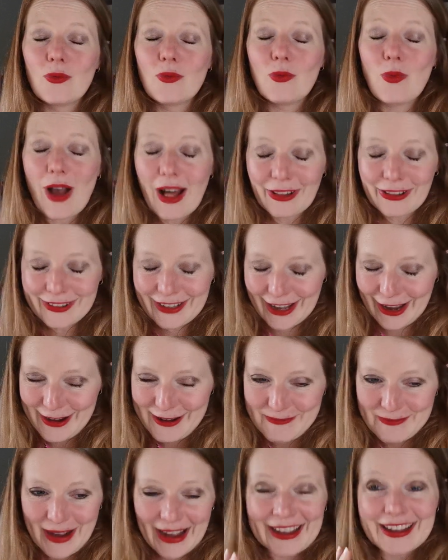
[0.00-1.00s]

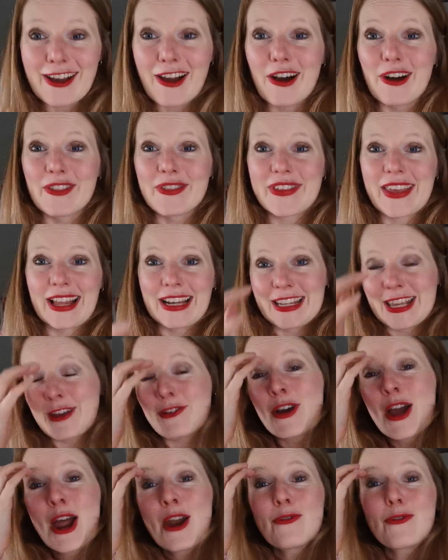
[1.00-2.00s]
welcome, I can't tell
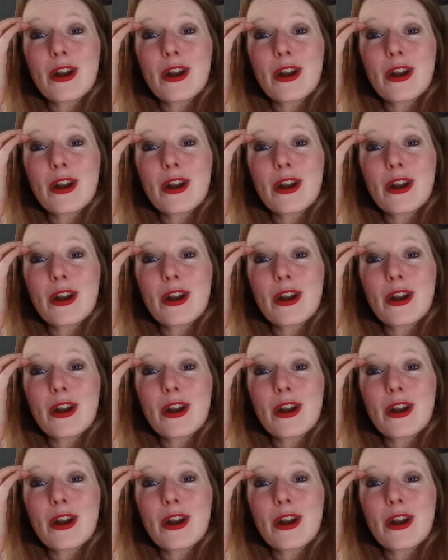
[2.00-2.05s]
you.